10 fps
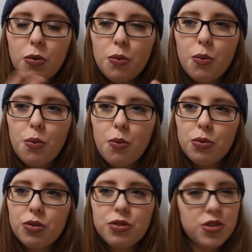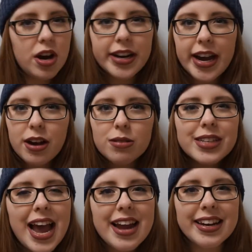thought out
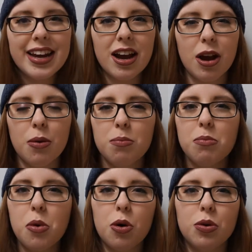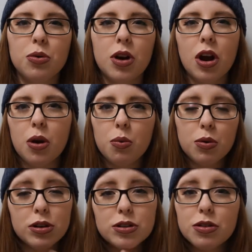and more
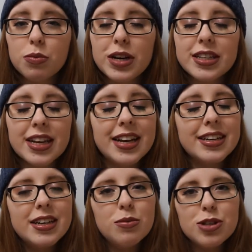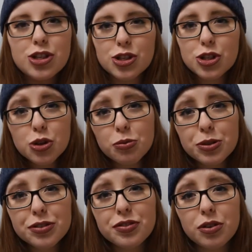worked with, and it was just so
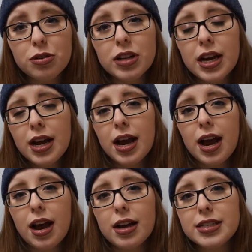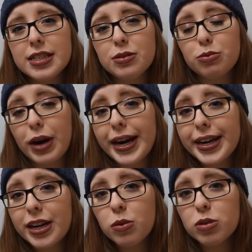beautiful. The
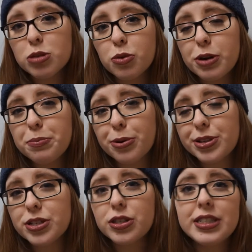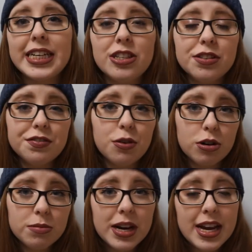writing was more important than the
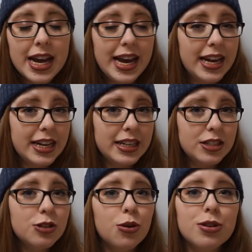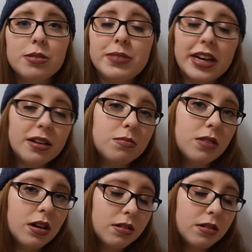form, and you know, sometimes